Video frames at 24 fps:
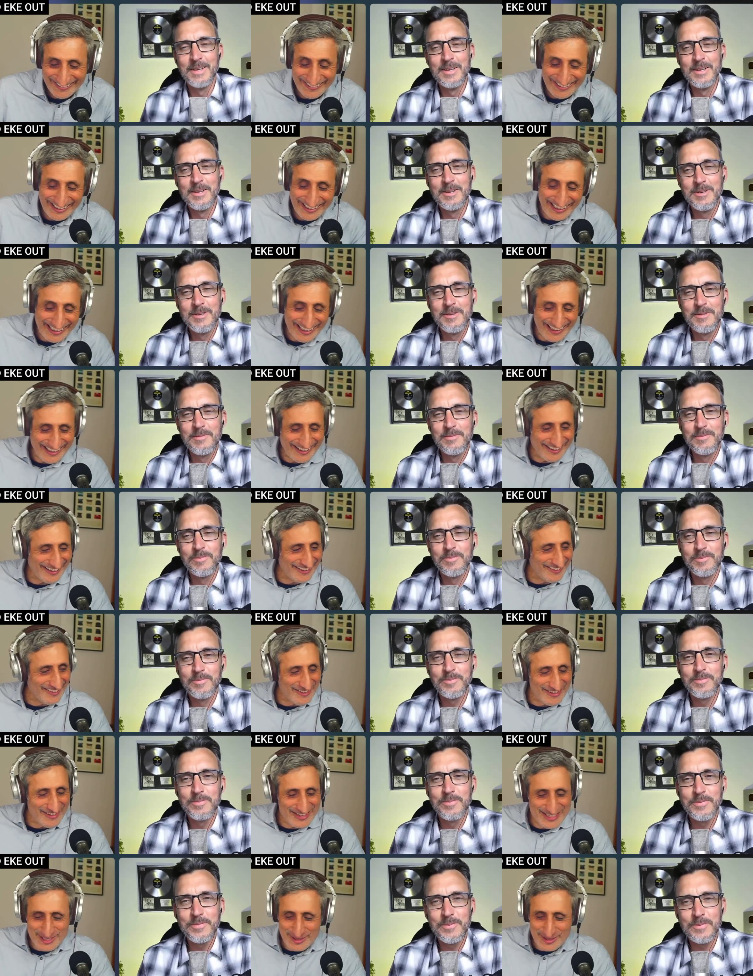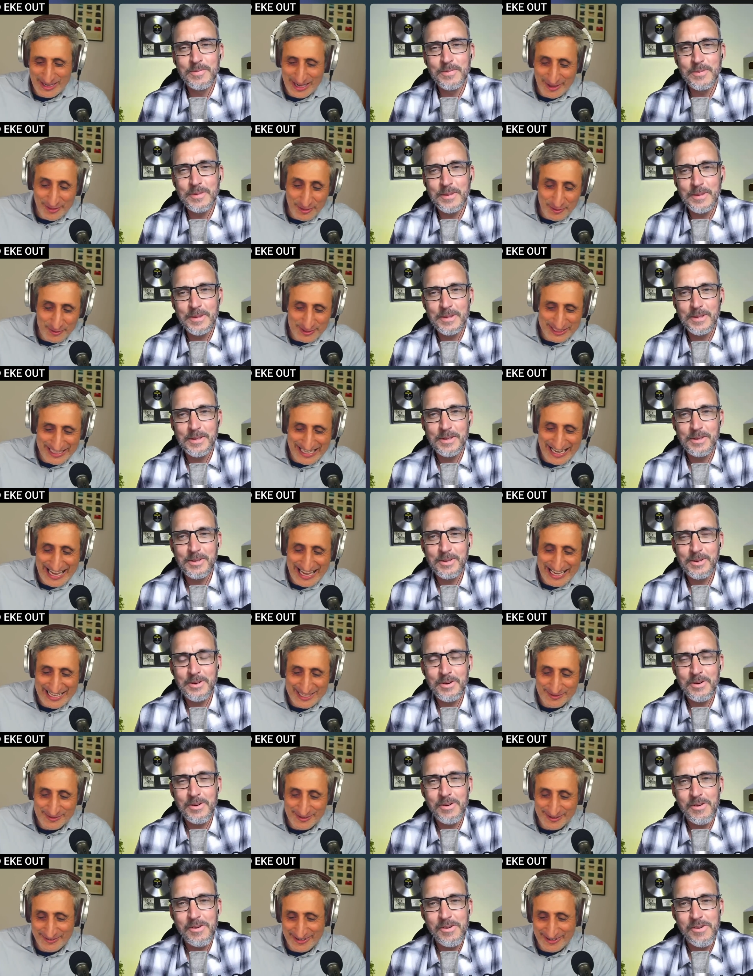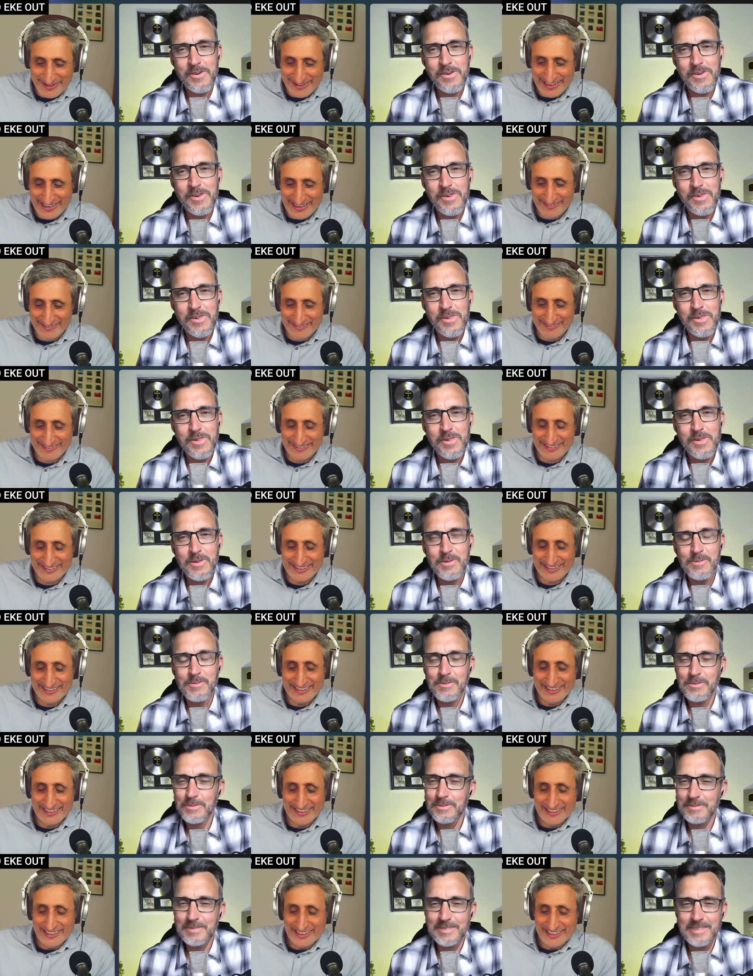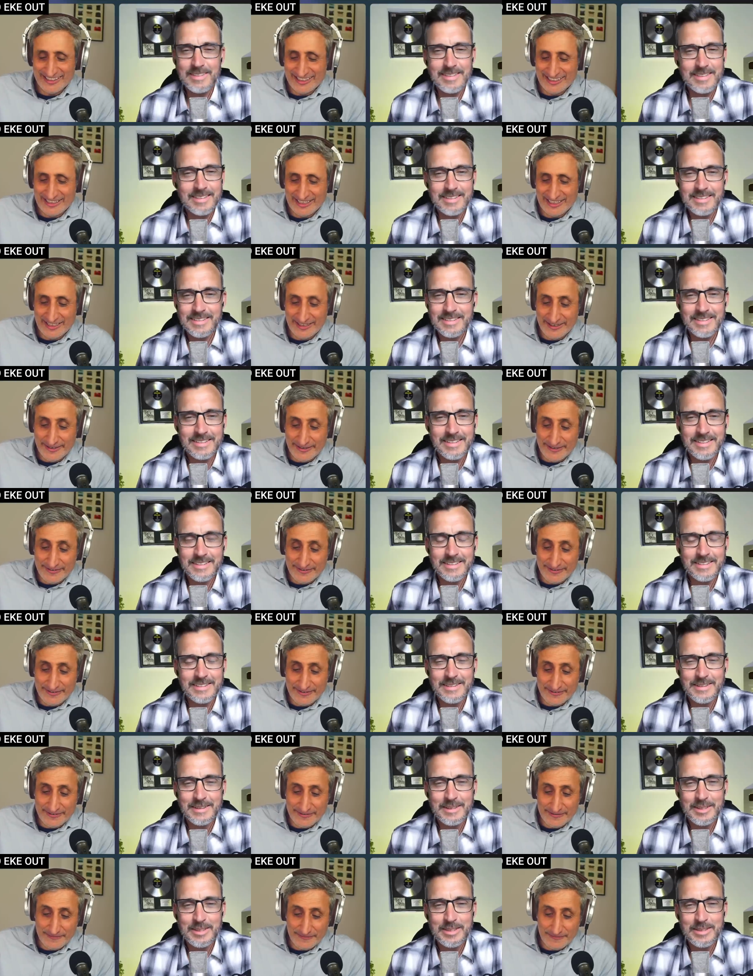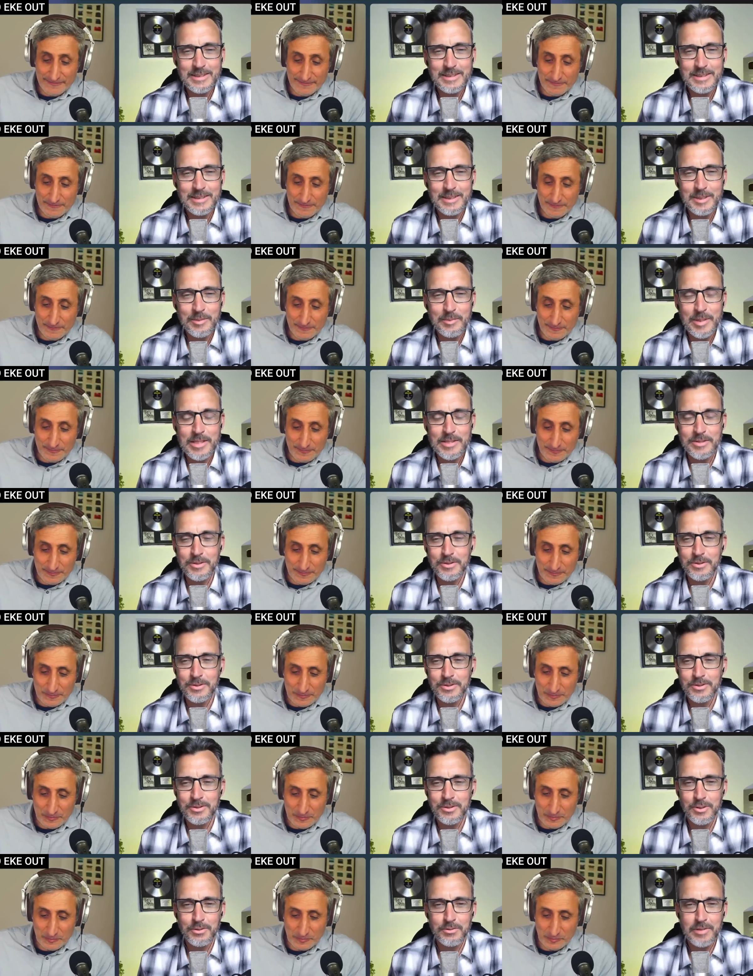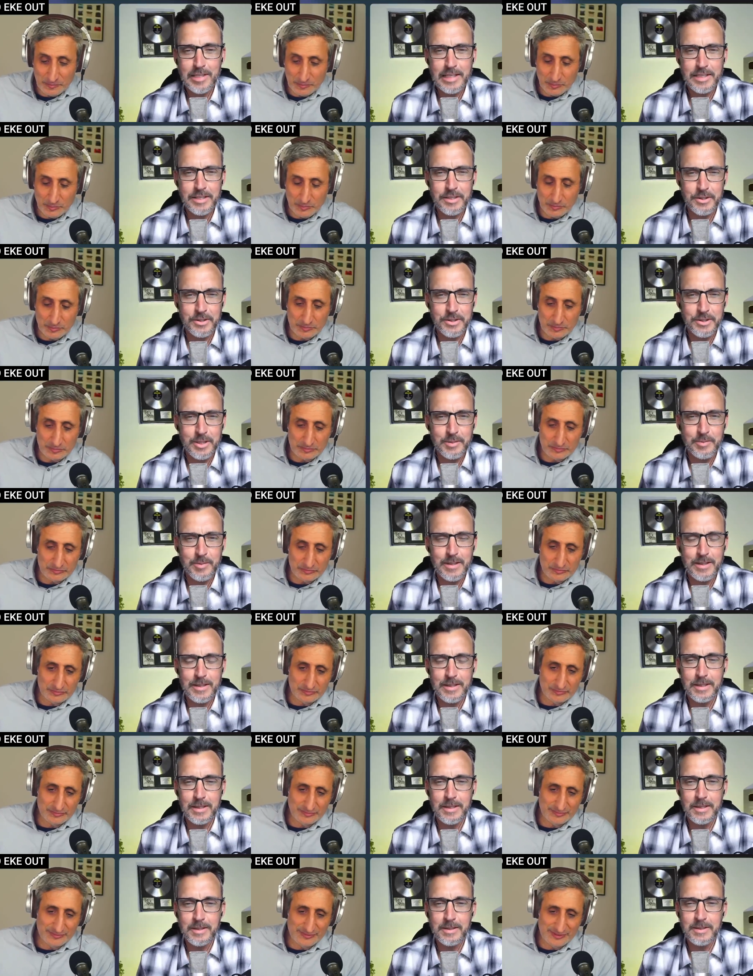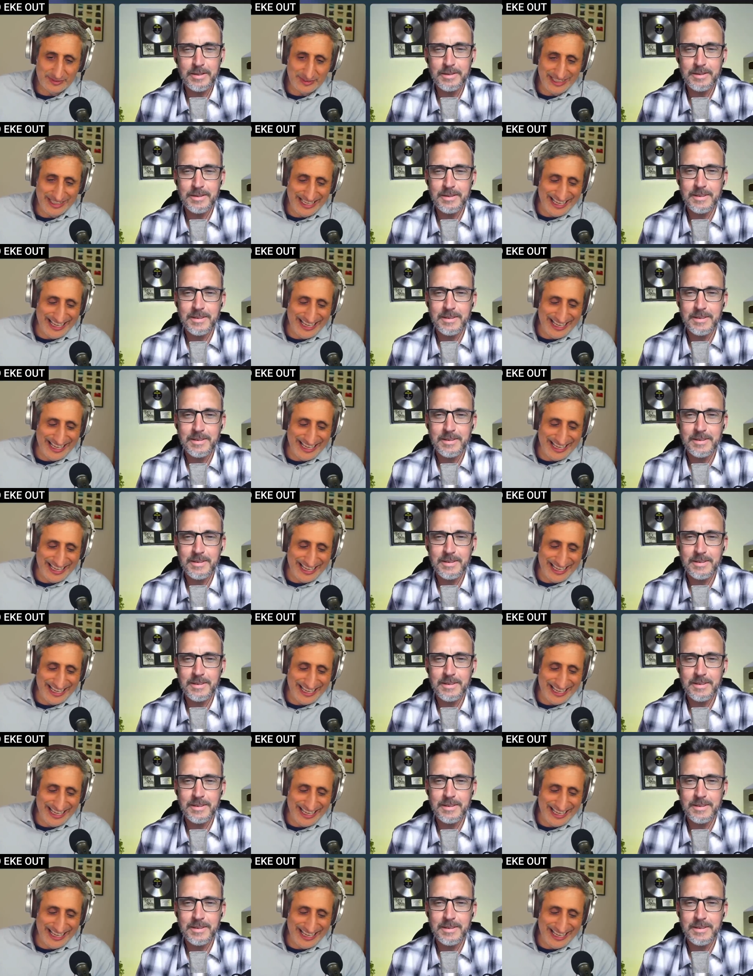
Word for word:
Speaker 1: really? I thought, was, I thought it was an it, but fair enough. Uh, yeah.
Speaker 2: It, it, depends on your relationship, I think.